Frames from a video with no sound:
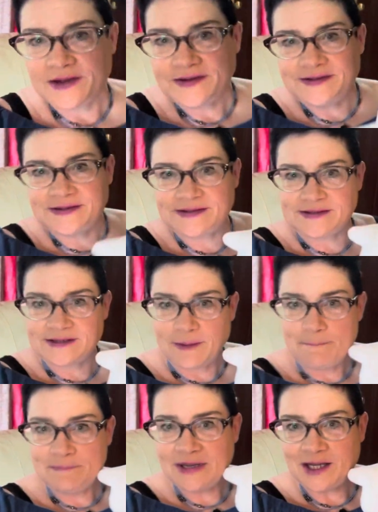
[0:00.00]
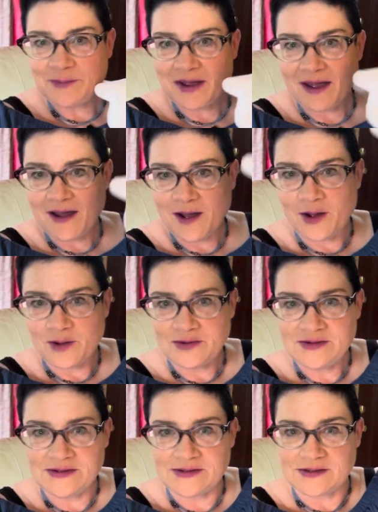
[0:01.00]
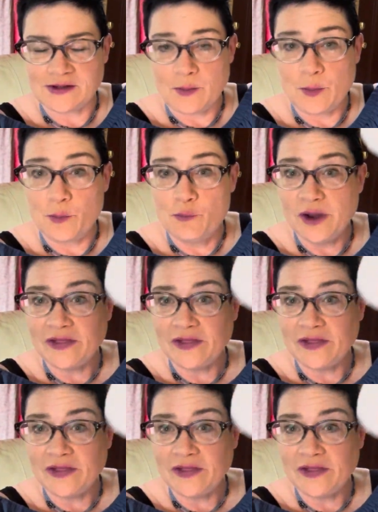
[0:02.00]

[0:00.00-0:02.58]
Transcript: this Minnie Mouse.